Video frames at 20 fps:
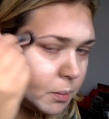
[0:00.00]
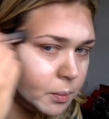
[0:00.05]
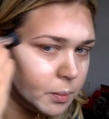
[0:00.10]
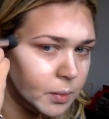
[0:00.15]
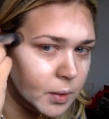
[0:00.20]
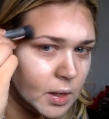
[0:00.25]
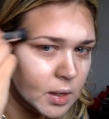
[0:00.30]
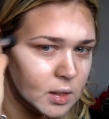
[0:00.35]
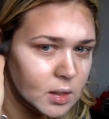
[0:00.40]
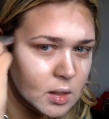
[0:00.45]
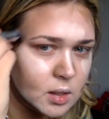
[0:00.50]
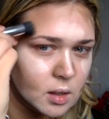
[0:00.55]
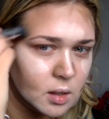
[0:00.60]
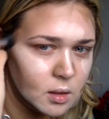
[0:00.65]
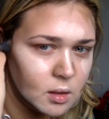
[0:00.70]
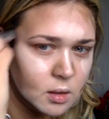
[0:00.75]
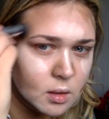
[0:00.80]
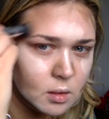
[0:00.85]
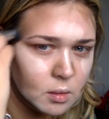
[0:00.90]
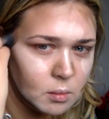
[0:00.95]
blending
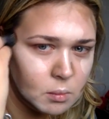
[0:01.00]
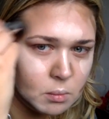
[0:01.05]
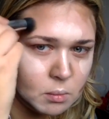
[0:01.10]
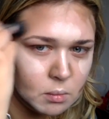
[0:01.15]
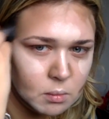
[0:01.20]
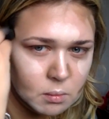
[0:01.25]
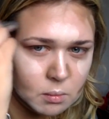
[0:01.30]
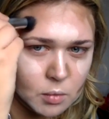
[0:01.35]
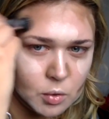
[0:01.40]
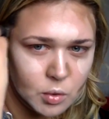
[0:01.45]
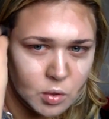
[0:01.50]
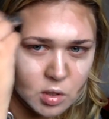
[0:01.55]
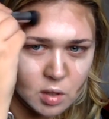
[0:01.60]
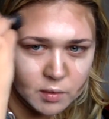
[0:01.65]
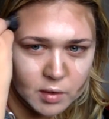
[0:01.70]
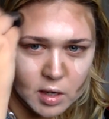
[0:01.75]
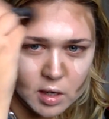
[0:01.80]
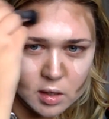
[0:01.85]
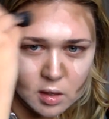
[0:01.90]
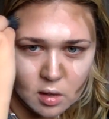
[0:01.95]
most of
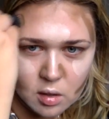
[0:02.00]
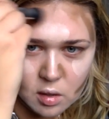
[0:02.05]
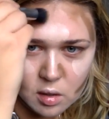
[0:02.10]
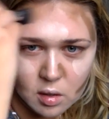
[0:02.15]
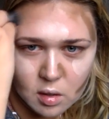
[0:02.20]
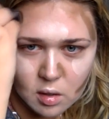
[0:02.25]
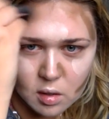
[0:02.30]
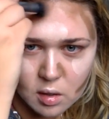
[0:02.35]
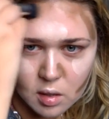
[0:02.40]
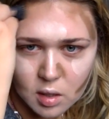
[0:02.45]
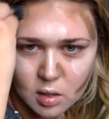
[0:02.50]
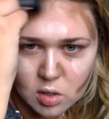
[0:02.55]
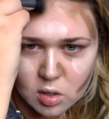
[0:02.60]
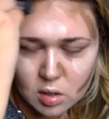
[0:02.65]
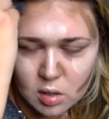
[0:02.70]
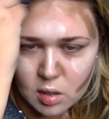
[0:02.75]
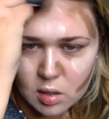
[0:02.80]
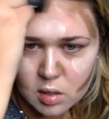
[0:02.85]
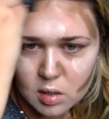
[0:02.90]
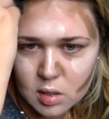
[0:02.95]
it. Now I do
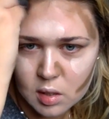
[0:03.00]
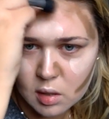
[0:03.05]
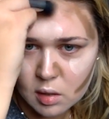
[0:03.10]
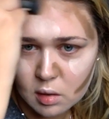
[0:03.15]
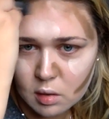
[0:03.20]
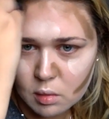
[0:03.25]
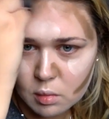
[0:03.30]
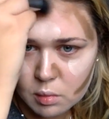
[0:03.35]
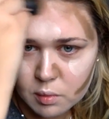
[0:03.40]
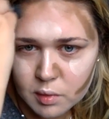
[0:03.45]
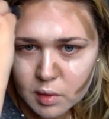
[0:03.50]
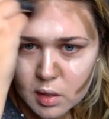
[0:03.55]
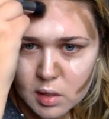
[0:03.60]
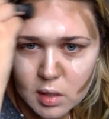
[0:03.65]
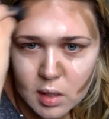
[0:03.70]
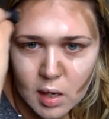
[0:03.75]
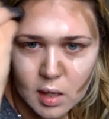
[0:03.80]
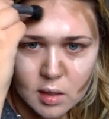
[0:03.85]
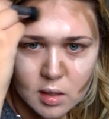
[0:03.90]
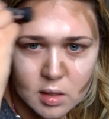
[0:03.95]
need to go over this
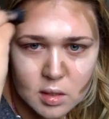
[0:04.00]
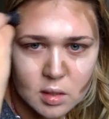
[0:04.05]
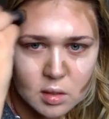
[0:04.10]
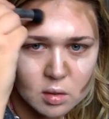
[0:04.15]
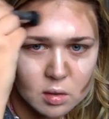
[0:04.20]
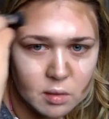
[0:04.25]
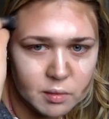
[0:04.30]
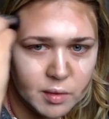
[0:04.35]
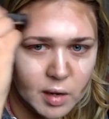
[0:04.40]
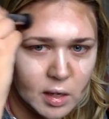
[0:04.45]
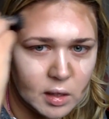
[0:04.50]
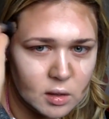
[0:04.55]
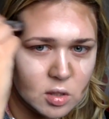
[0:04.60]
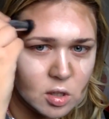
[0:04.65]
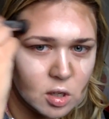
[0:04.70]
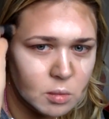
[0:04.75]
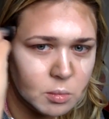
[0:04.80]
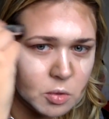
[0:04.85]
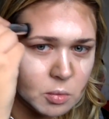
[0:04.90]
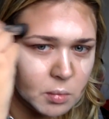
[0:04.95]
again, this is not the final
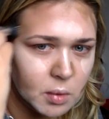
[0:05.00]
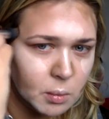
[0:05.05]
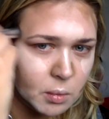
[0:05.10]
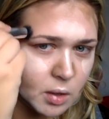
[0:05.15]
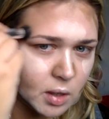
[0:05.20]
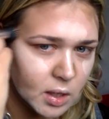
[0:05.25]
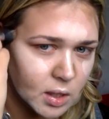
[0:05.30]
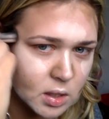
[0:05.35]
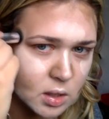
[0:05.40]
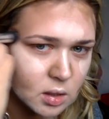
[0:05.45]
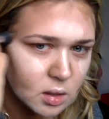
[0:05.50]
job, don't be worried